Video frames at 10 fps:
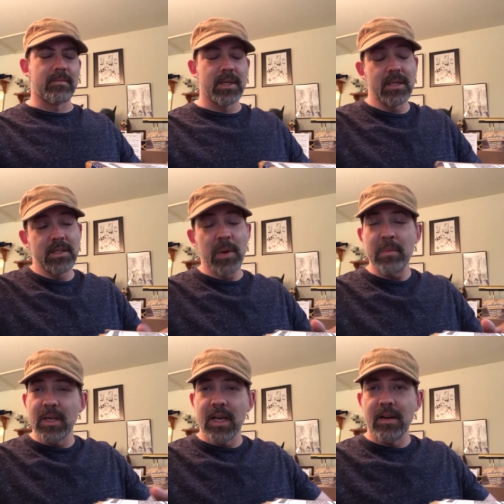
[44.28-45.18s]
but it's made
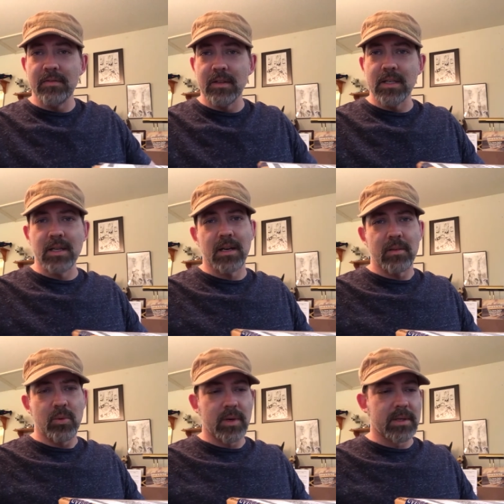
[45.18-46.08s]
me laugh, and that's kind of the
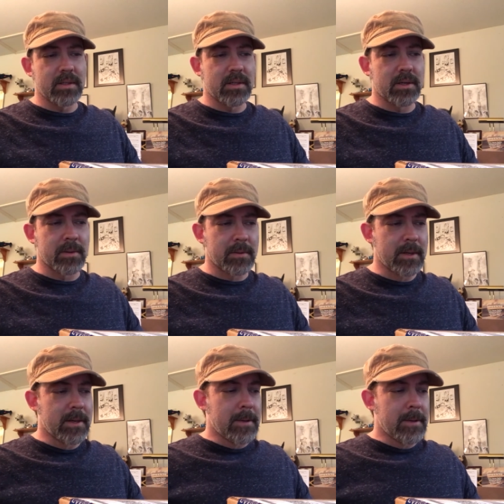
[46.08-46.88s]
point. So